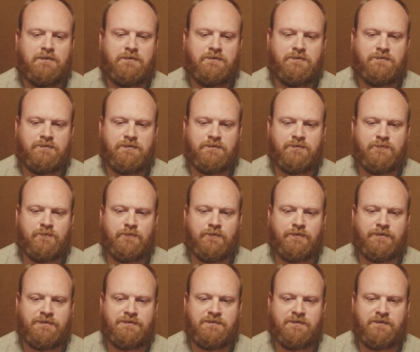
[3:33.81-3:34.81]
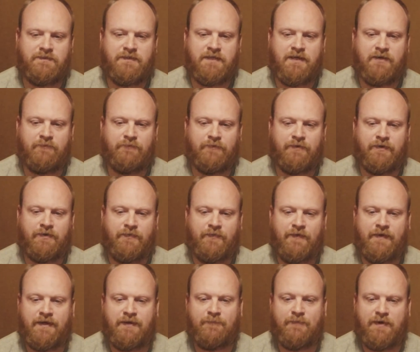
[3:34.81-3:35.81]
So that's what we're going to sit down and we're going to
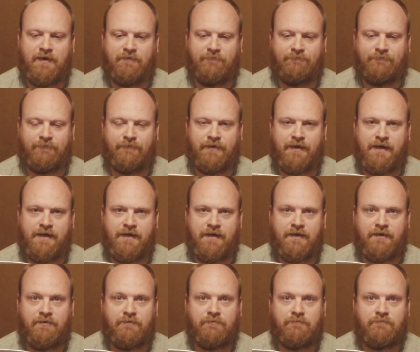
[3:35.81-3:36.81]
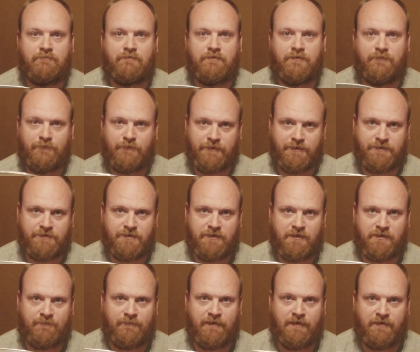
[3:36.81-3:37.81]
think about for right now. And we're going to
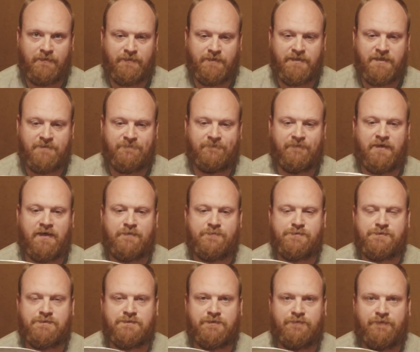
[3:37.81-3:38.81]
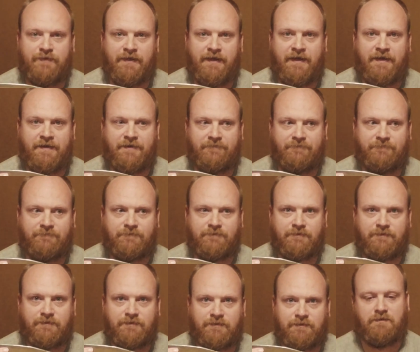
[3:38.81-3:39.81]
talk about the different options that we have.
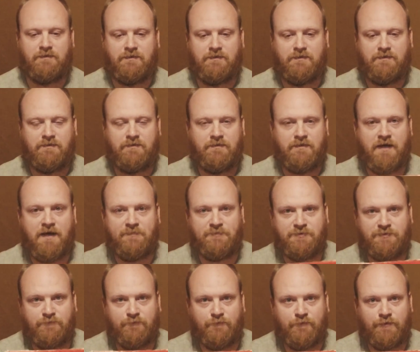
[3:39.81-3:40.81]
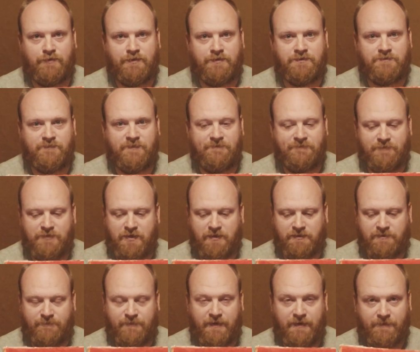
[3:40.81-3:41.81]
Option 1, as we've talked
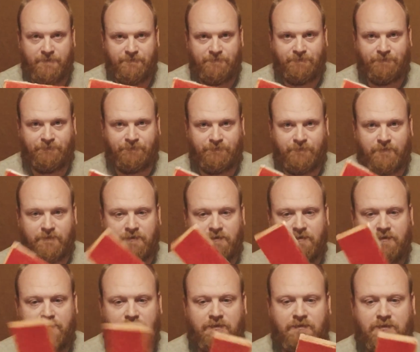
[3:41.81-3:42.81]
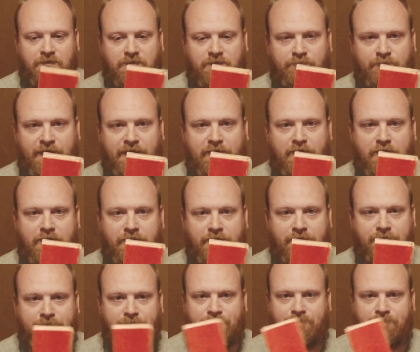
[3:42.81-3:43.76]
about, micarta.